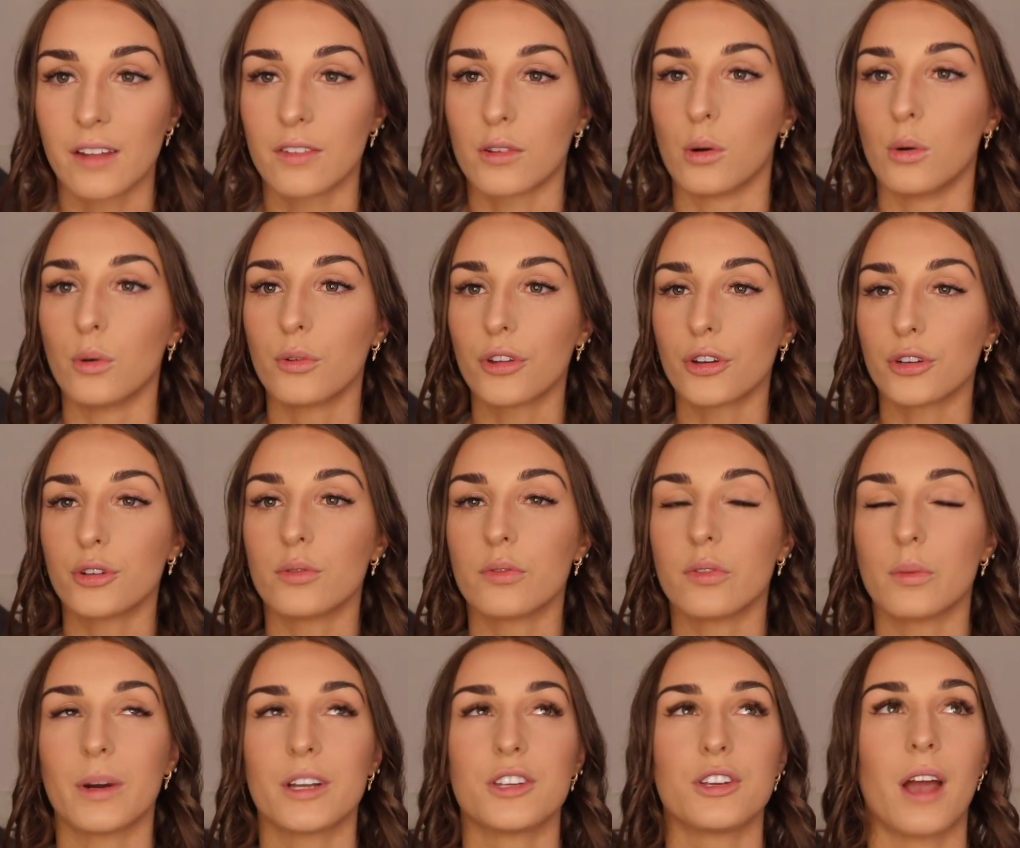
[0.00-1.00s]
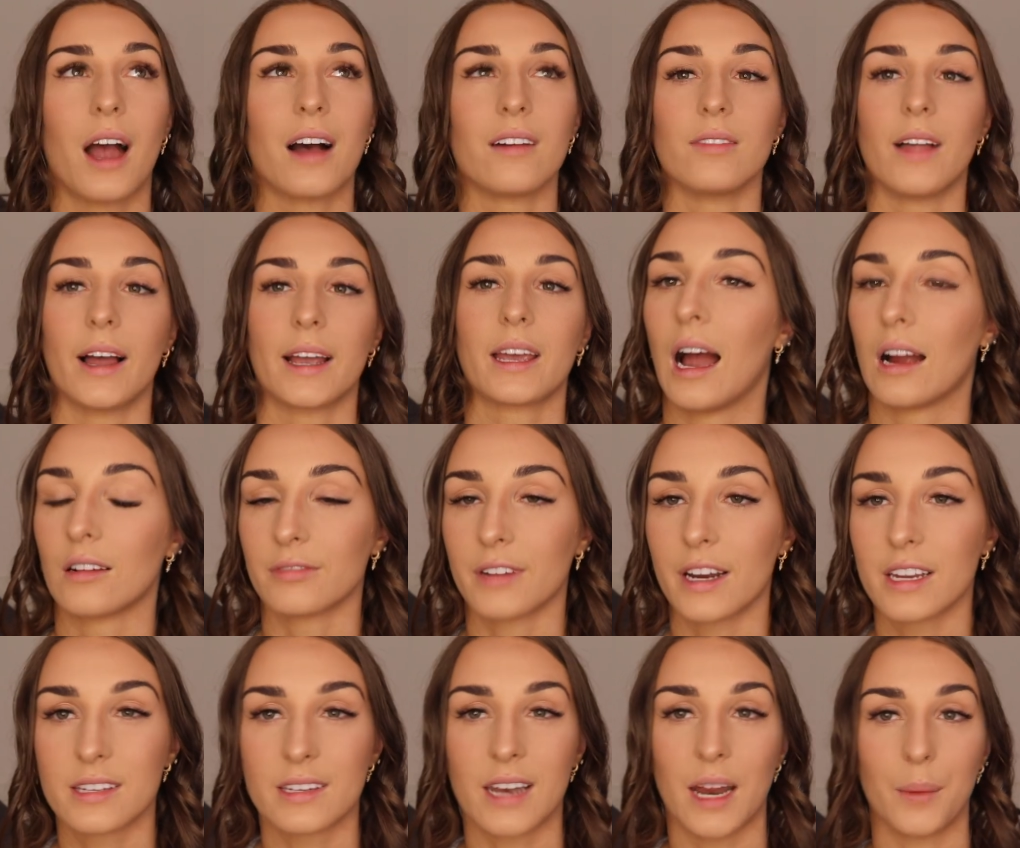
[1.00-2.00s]
it's also good for when you have like a
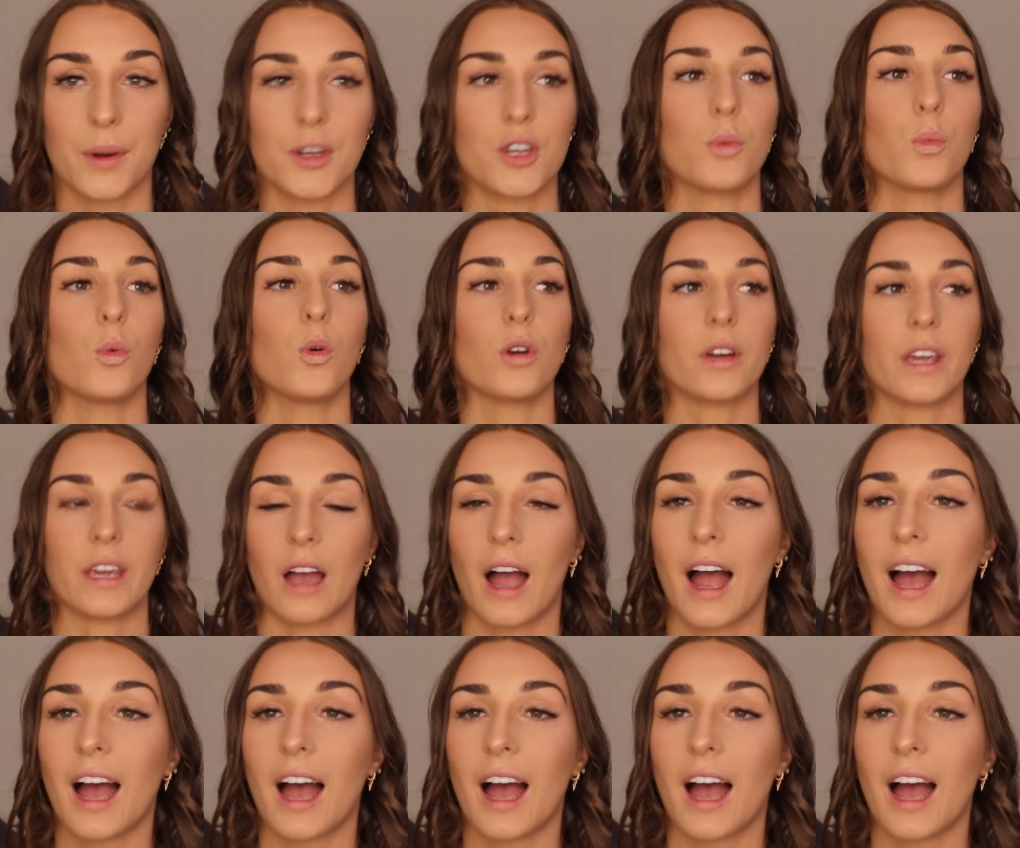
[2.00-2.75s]
rest day when you're walking.